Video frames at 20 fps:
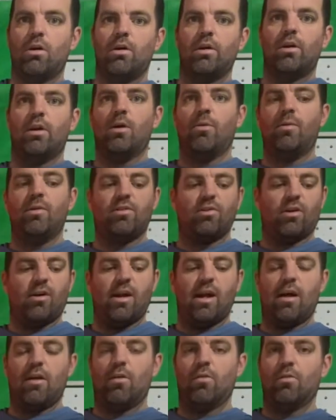You know, we started
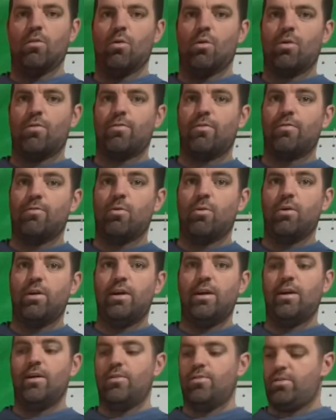out on Lore for 4
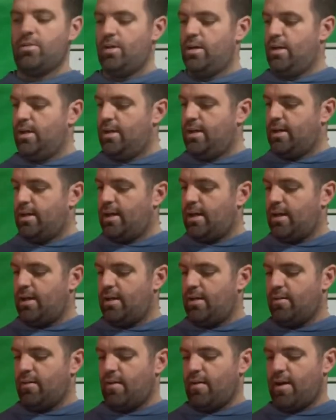years,
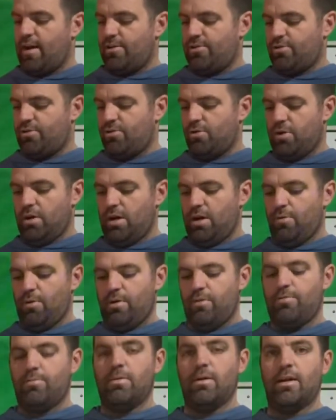and the last 3
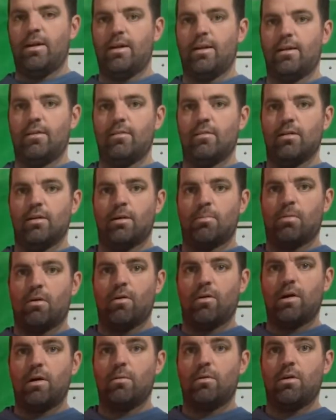we've been in a
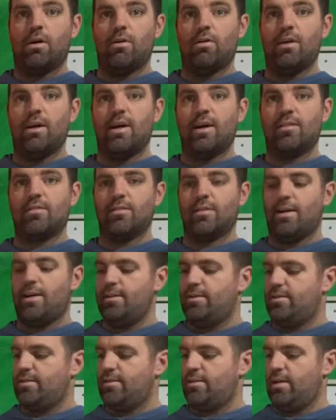program called
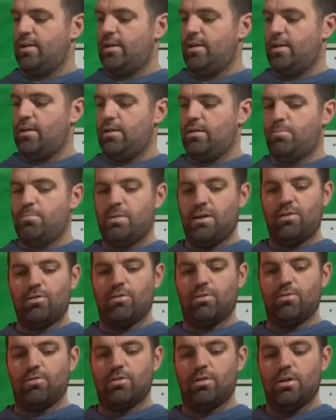X-Lights and Pixels.